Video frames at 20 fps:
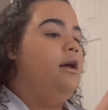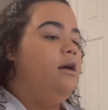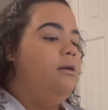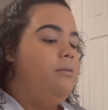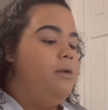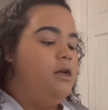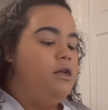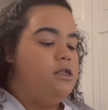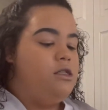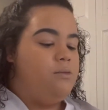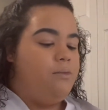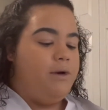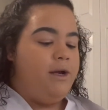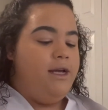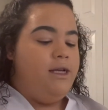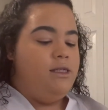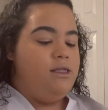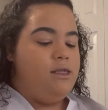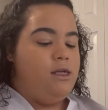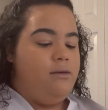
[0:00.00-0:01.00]
I'm gonna spray
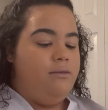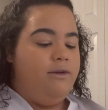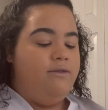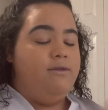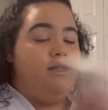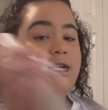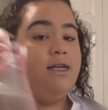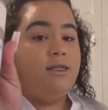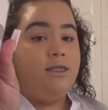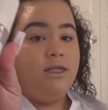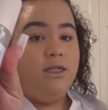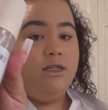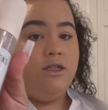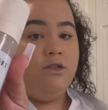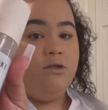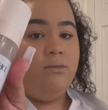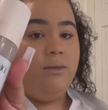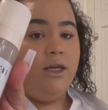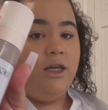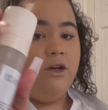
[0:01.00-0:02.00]
some of Desi Do
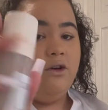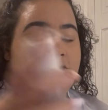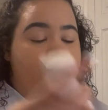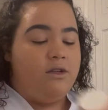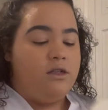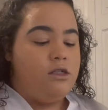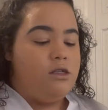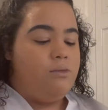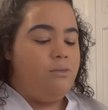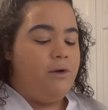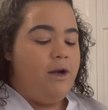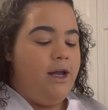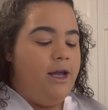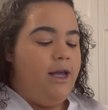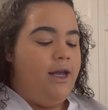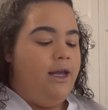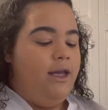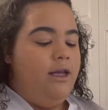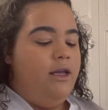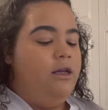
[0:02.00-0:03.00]
Me Over
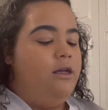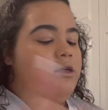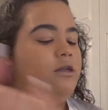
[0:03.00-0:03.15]
spray.